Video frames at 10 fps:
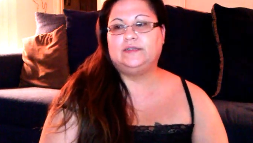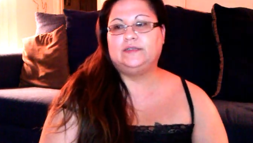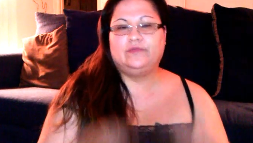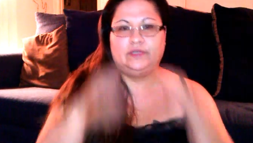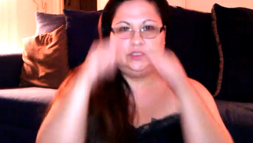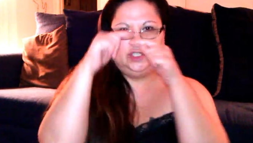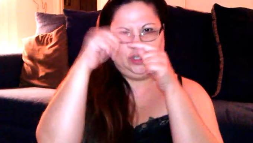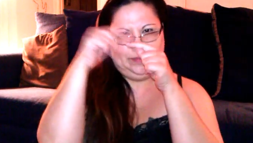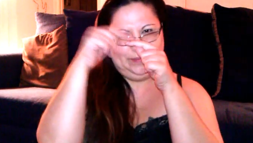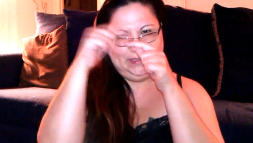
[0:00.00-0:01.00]
different
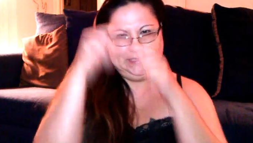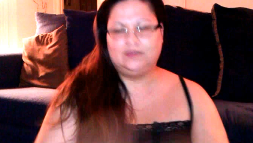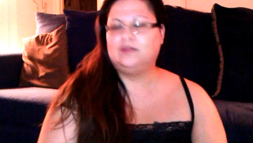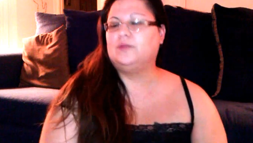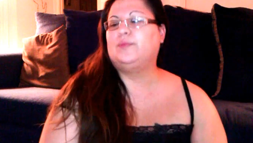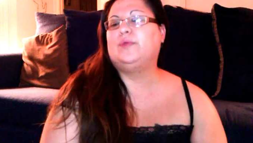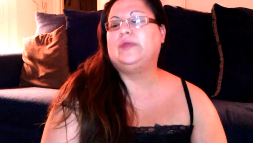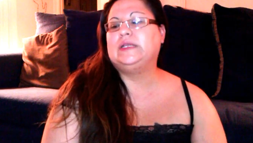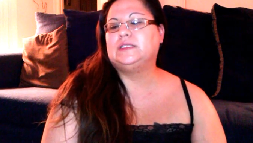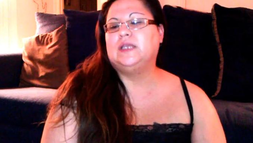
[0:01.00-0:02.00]
sharpness on the
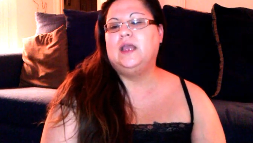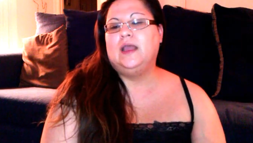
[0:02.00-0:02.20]
points